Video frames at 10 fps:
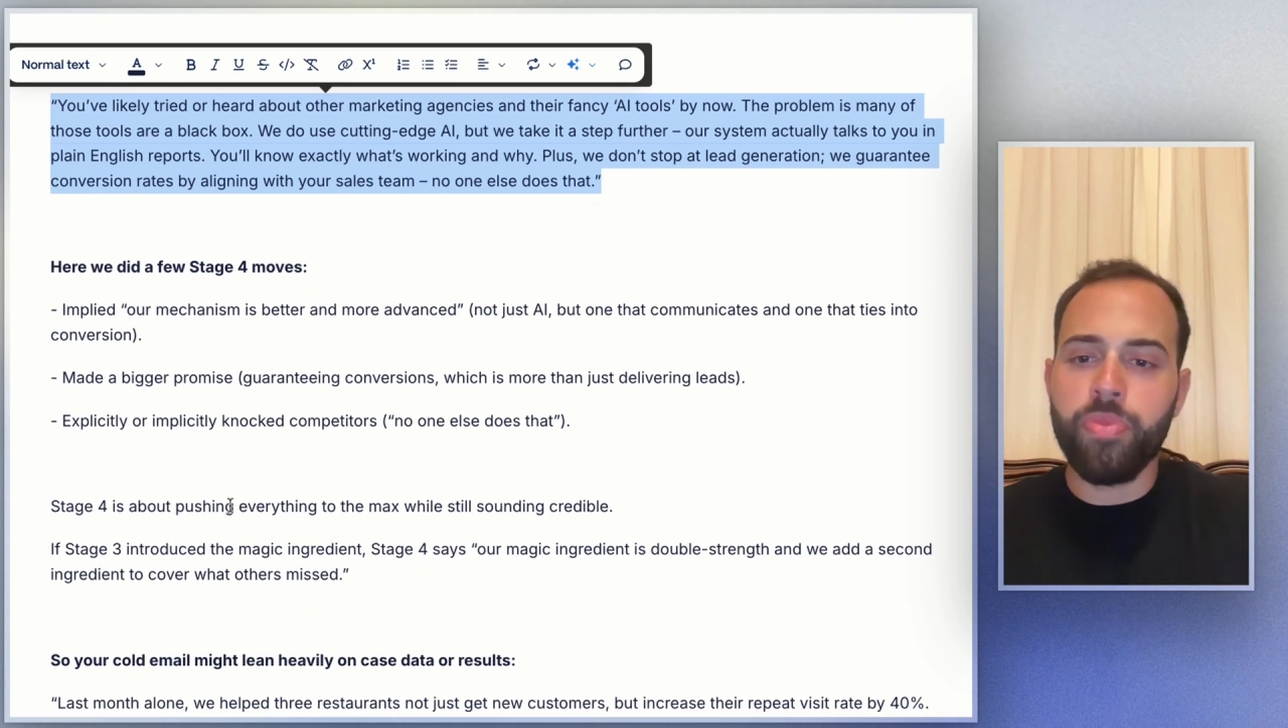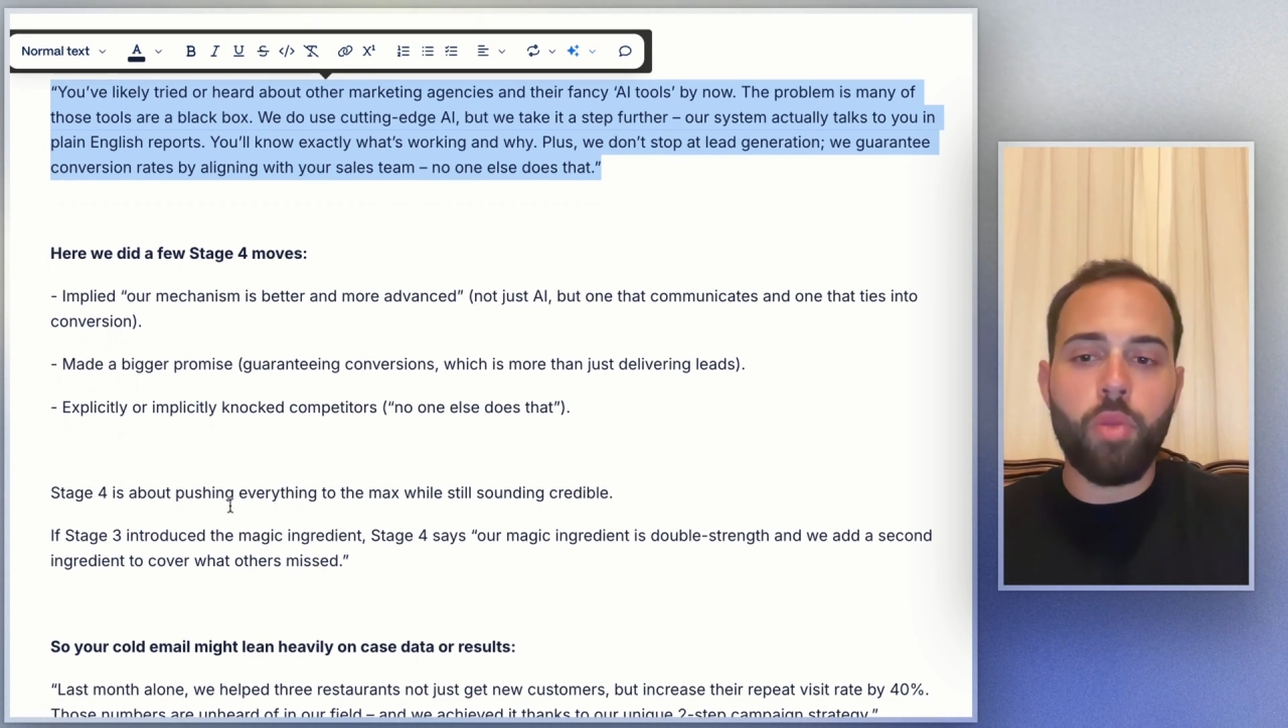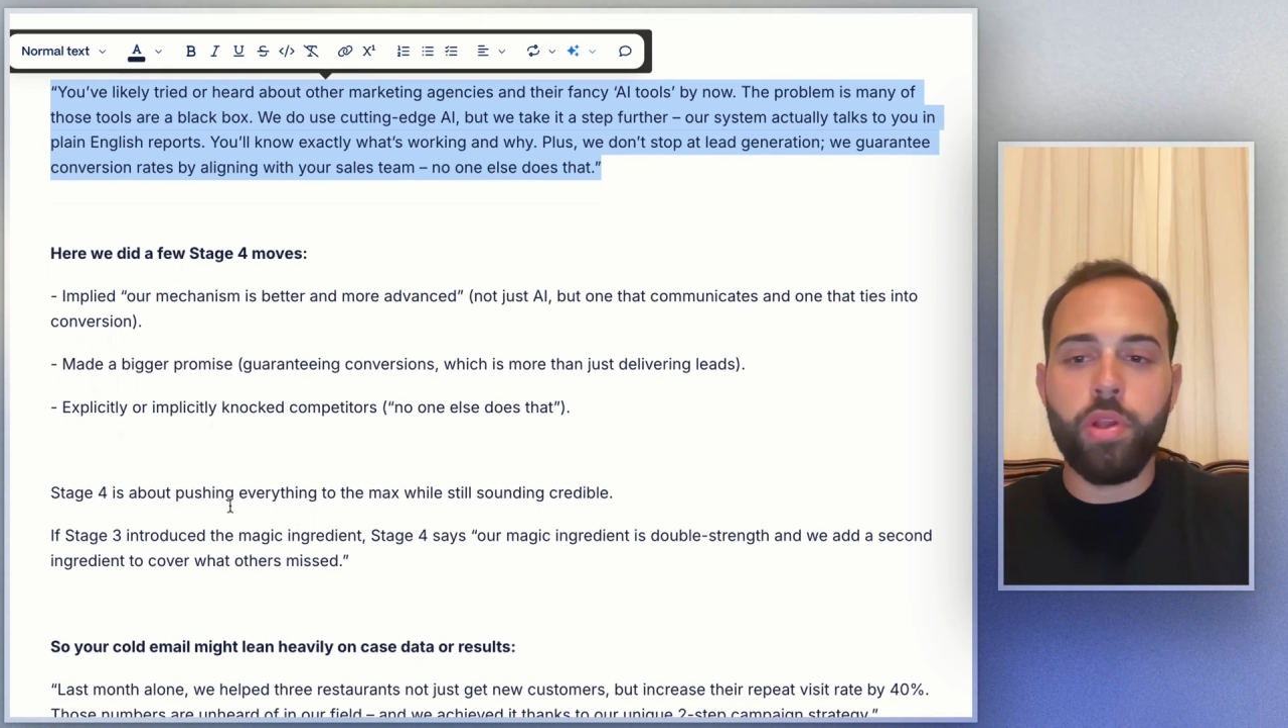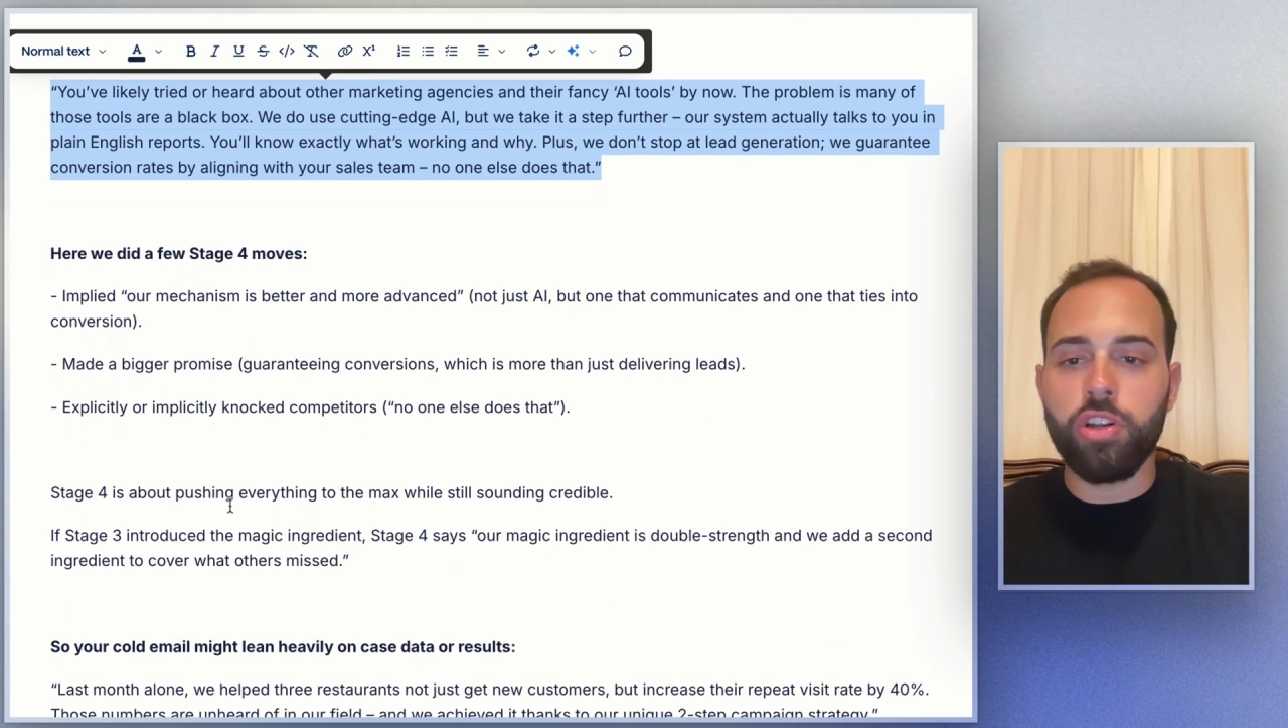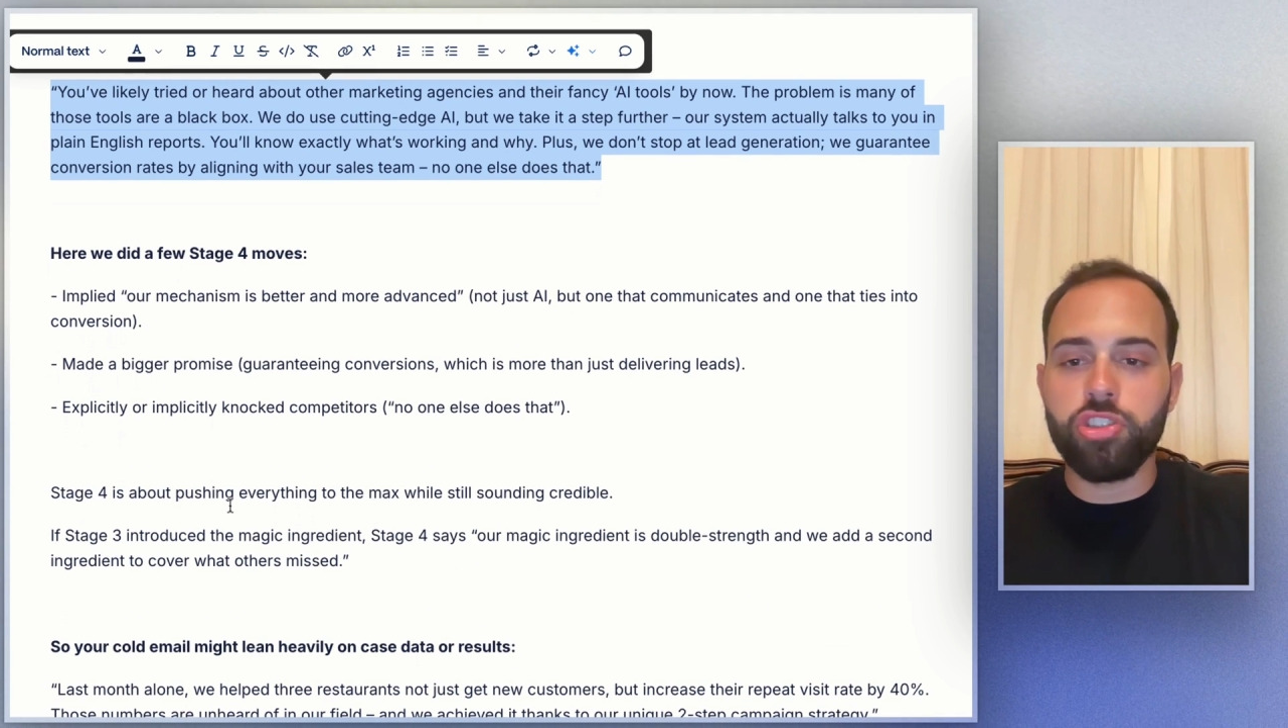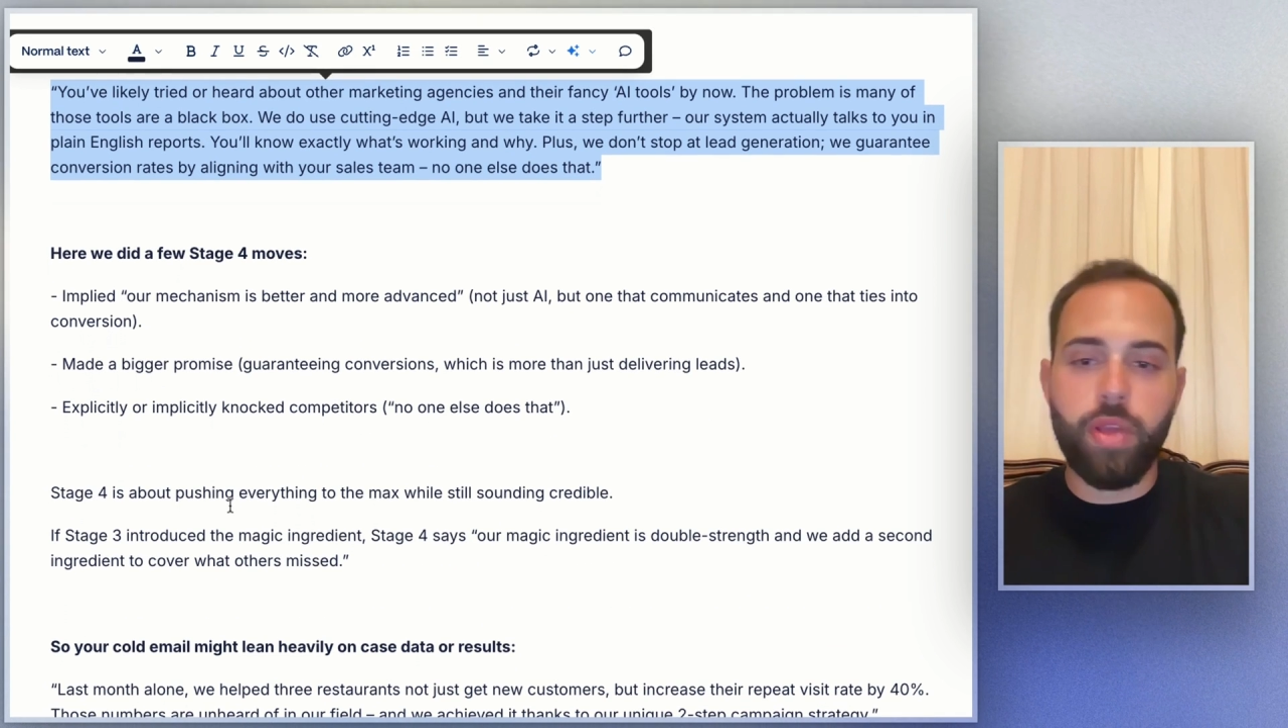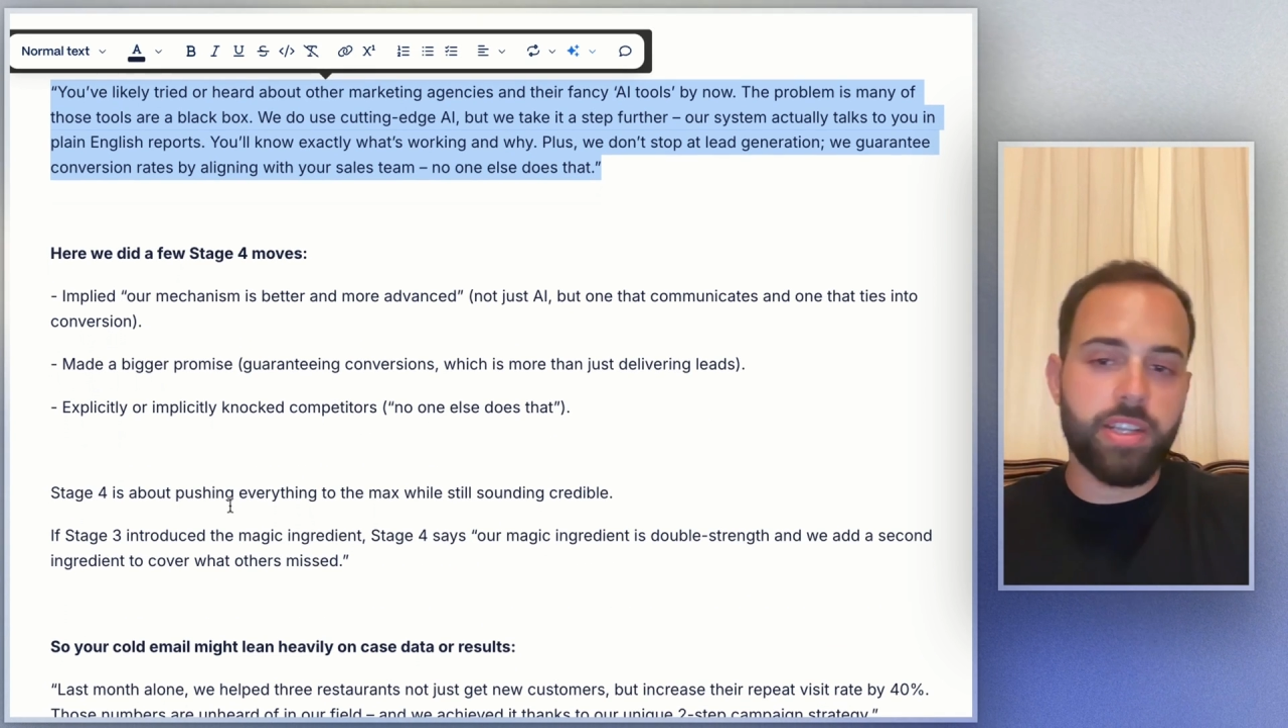And we also